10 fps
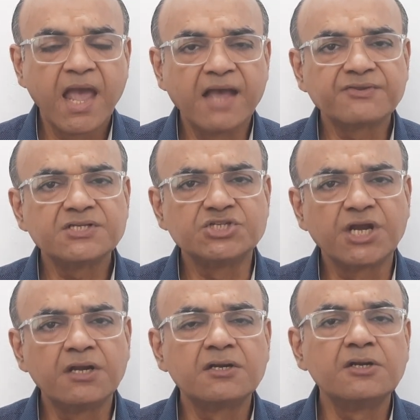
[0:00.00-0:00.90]
As a
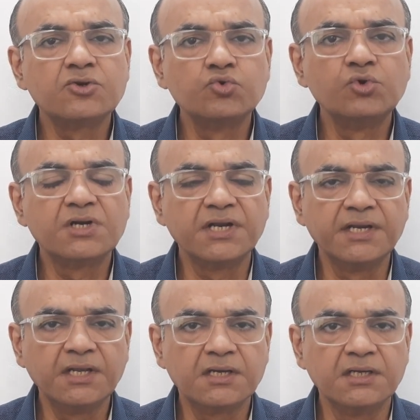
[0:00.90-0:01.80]
general rule
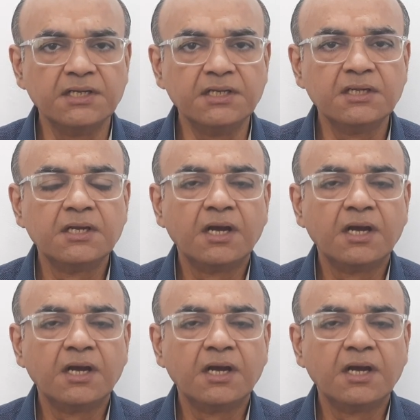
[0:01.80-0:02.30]
clinically,